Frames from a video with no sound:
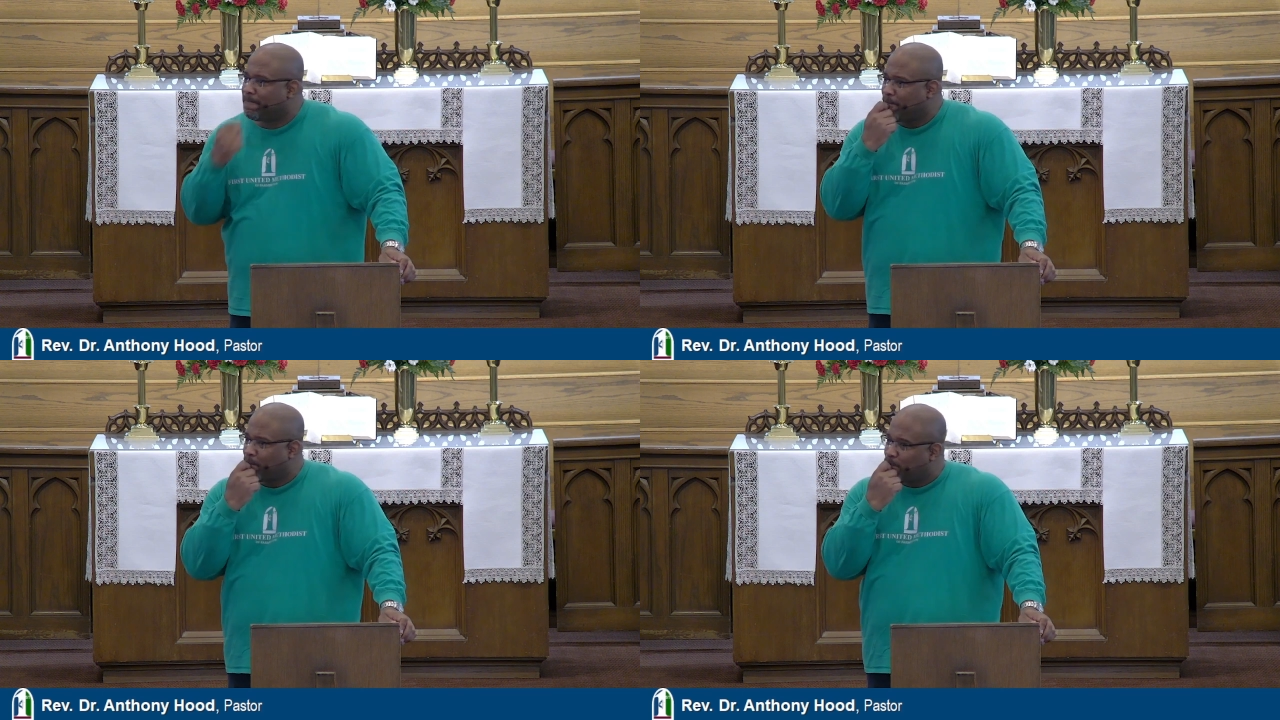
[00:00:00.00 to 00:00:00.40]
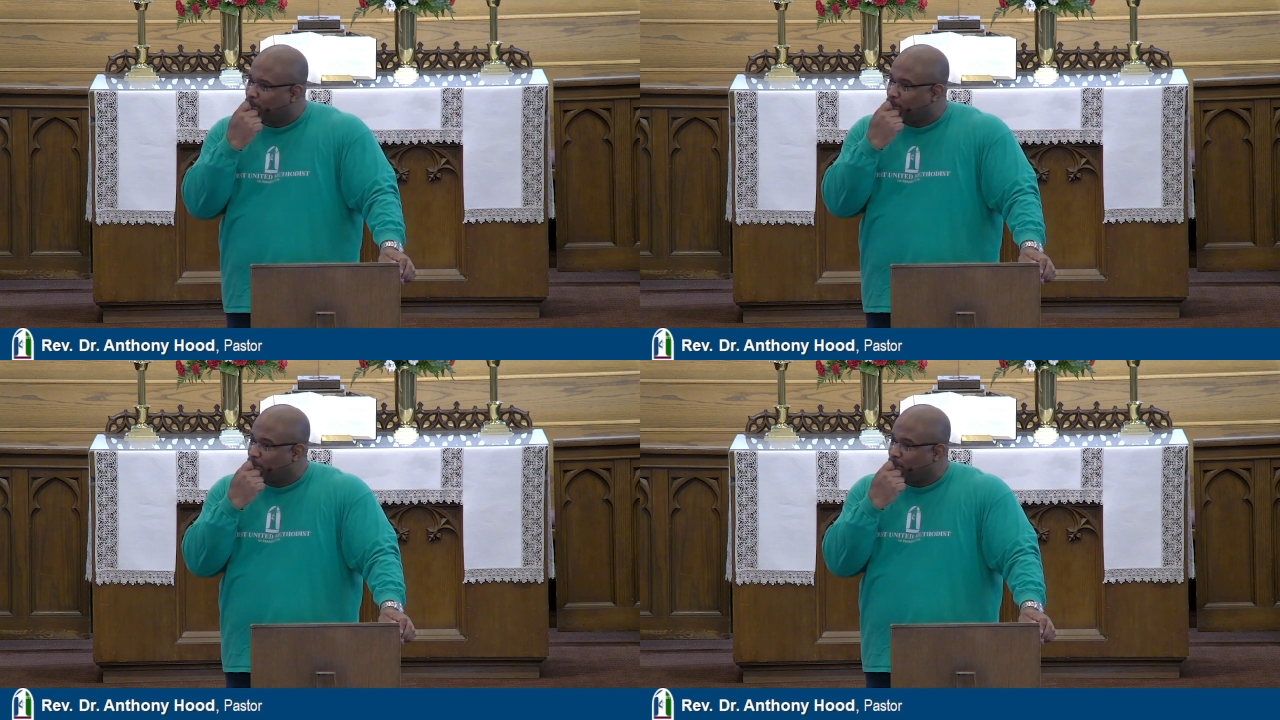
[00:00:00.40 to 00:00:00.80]

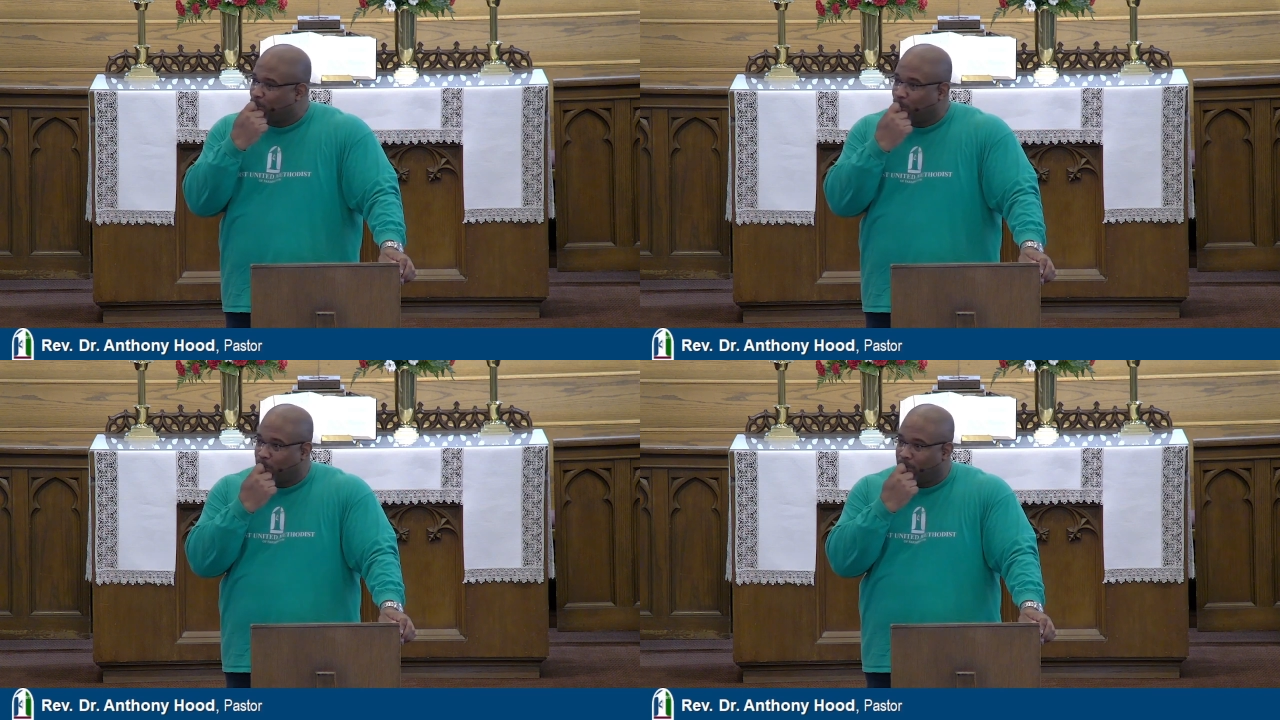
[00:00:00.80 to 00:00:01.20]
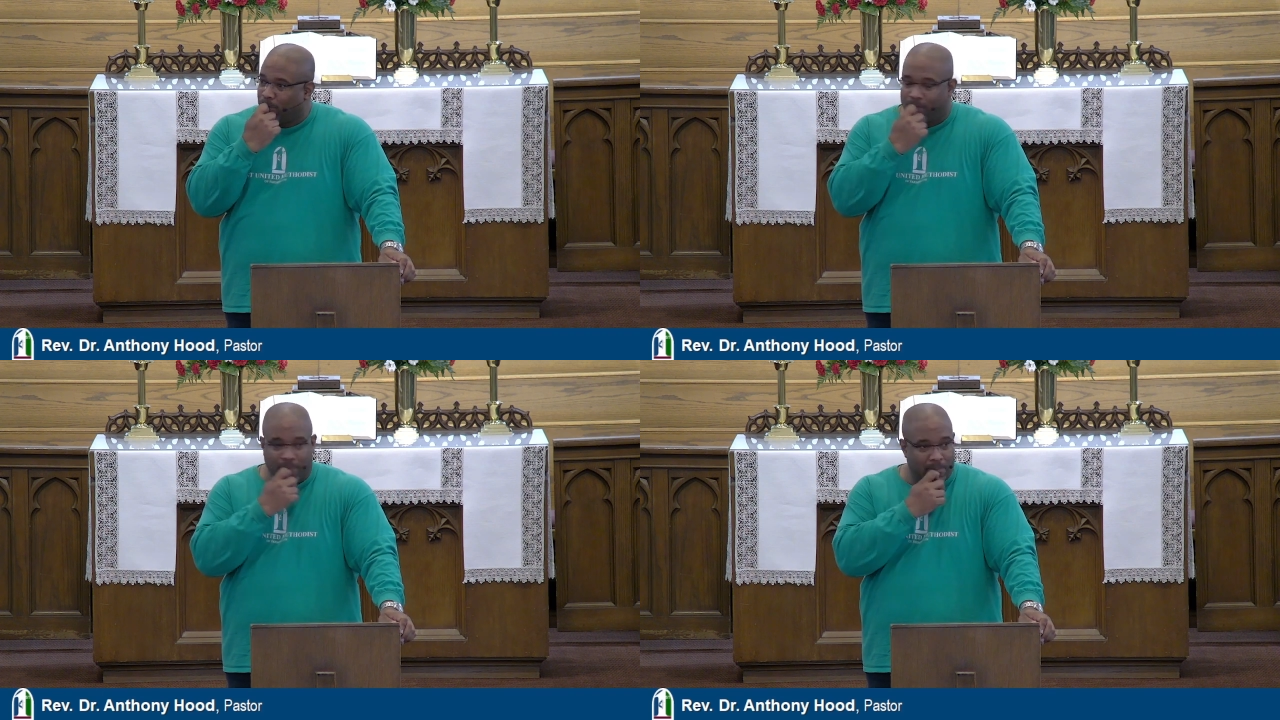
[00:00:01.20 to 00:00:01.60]

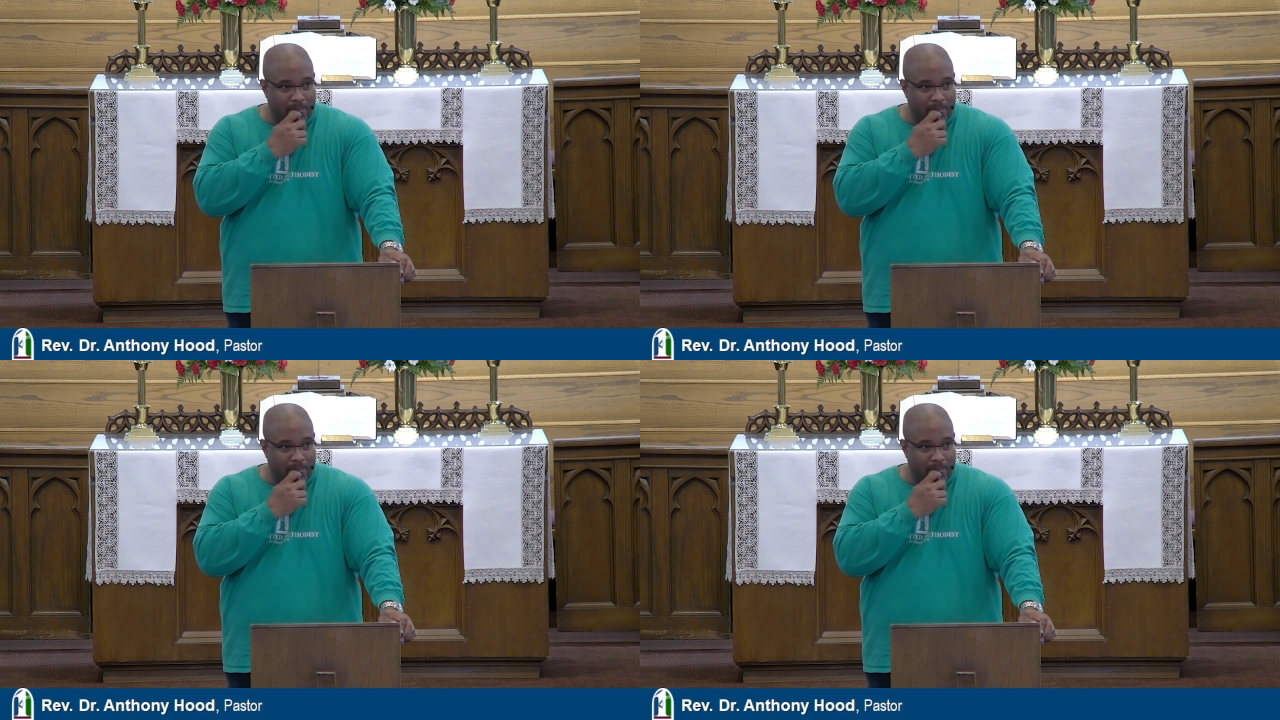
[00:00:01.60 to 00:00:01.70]
No one is speaking in this clip.